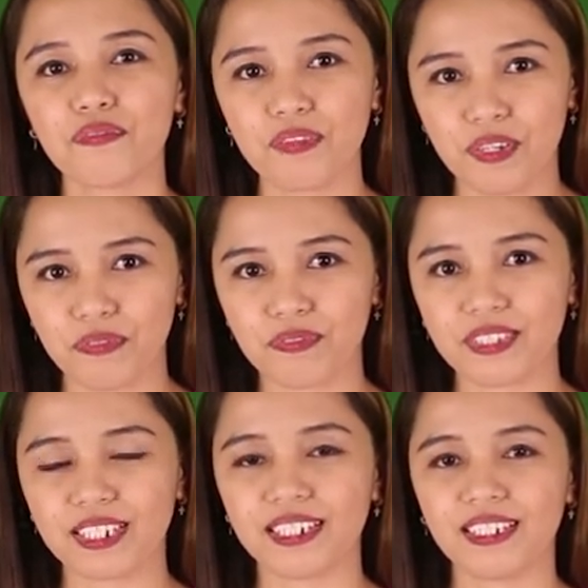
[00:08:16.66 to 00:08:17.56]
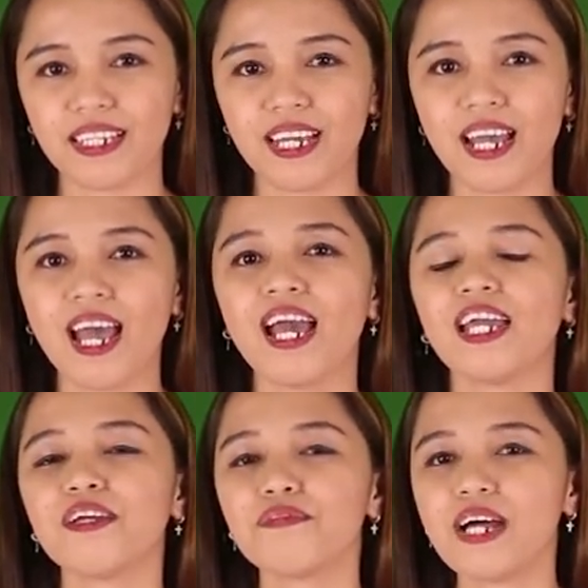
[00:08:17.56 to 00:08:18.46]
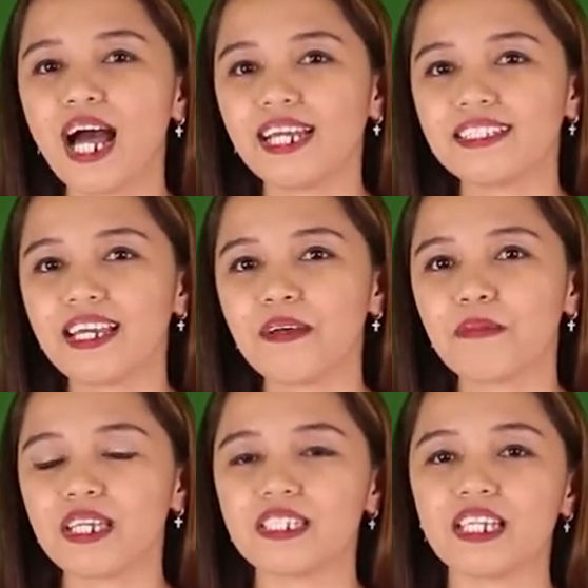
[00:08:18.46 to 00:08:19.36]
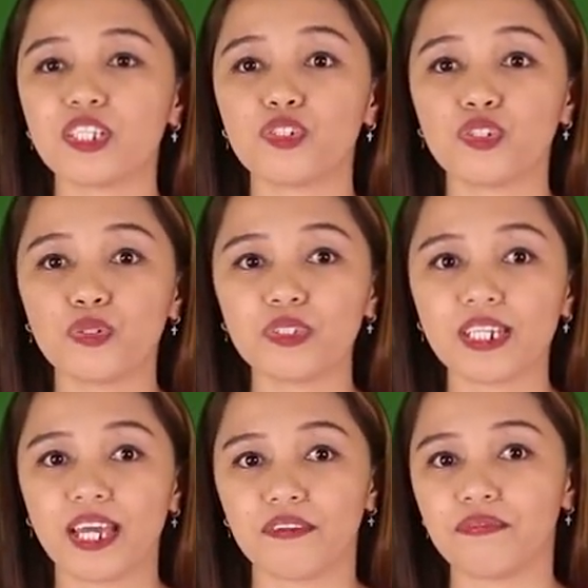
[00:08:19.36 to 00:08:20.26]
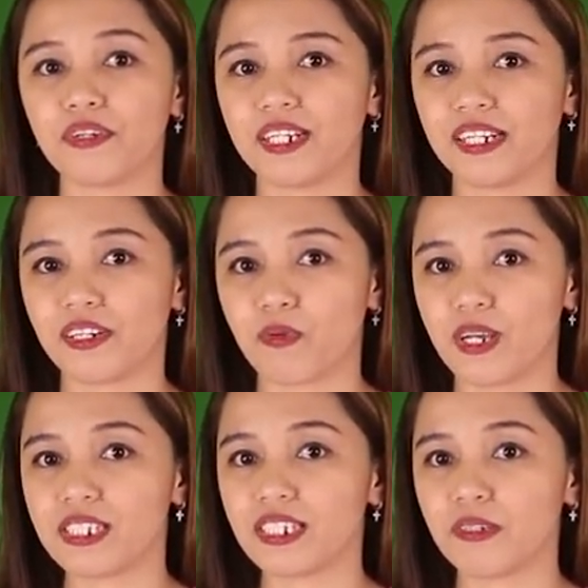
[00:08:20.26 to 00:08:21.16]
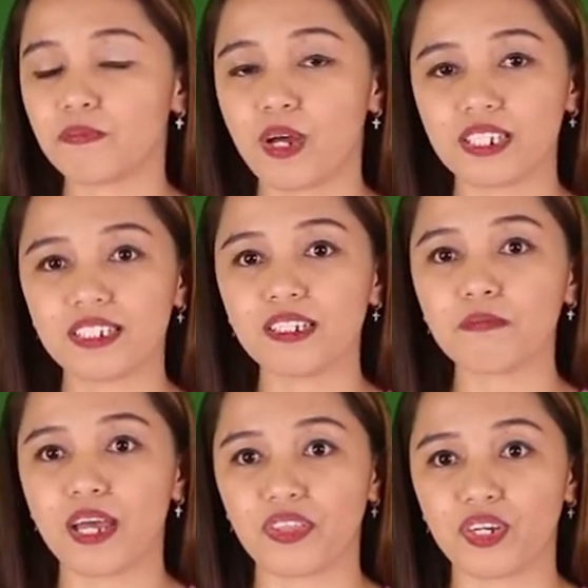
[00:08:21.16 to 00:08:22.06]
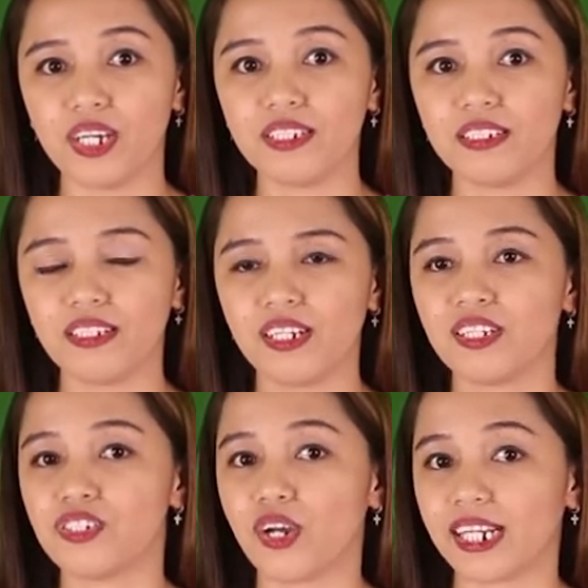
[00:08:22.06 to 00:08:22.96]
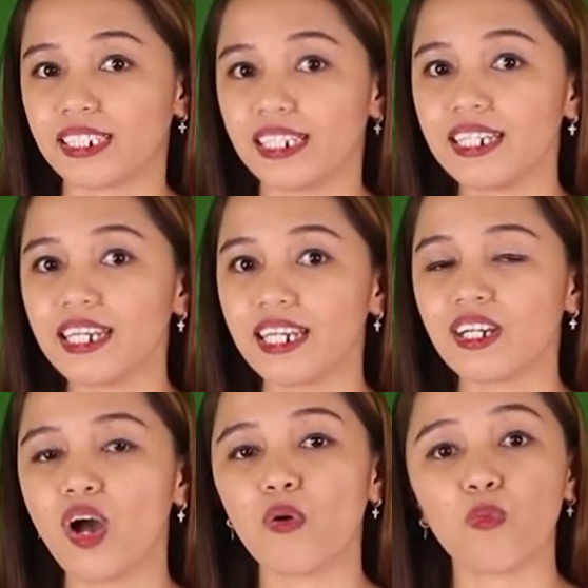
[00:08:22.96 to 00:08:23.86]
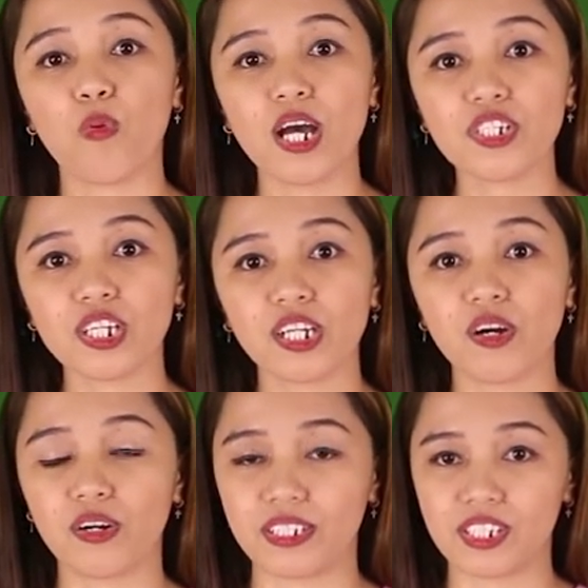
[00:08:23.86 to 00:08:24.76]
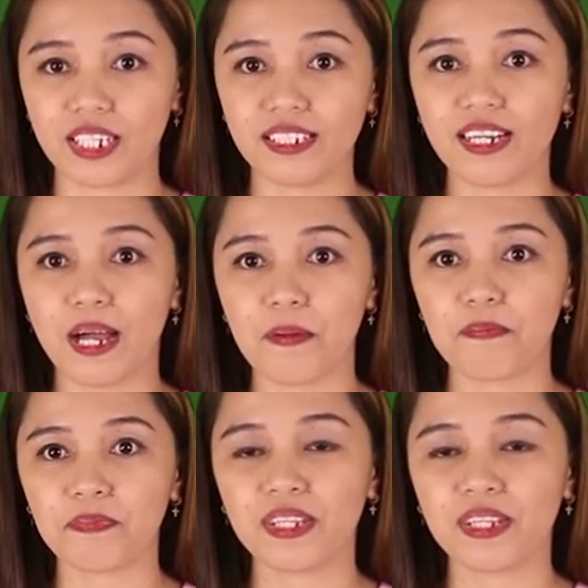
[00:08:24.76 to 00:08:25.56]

Fifth, the item is not suited for the requested processing method, cleaning, washing, or etc.,